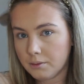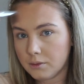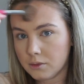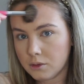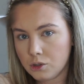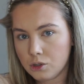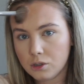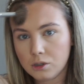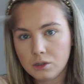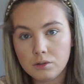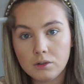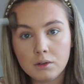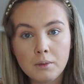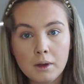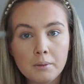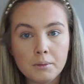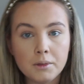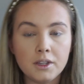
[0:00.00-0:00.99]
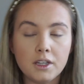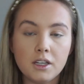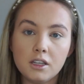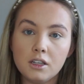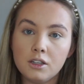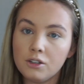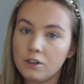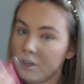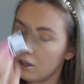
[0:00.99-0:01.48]
just remember that
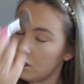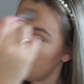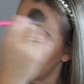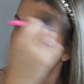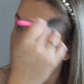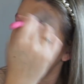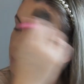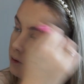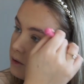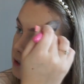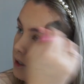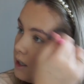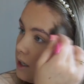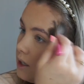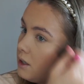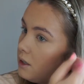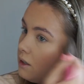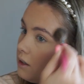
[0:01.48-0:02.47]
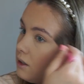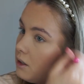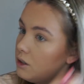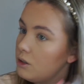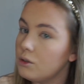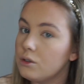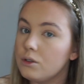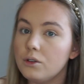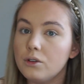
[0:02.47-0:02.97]
you're not using
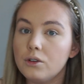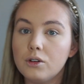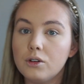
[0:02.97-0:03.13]
your